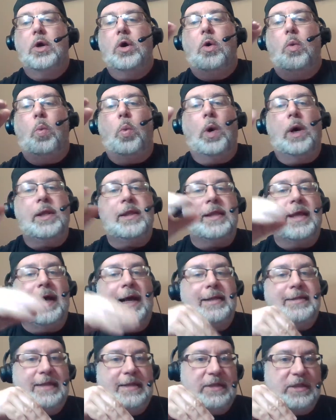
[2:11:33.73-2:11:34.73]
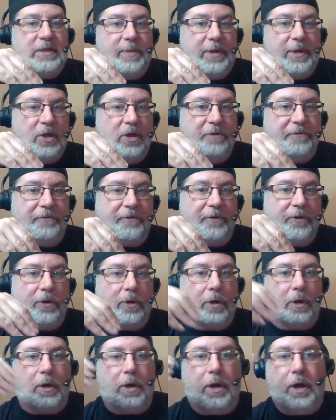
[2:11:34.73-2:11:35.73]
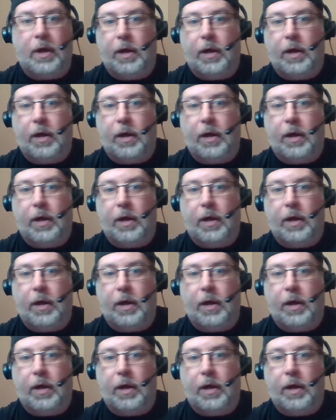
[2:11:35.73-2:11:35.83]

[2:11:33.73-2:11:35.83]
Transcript: Whatnot seems to be good for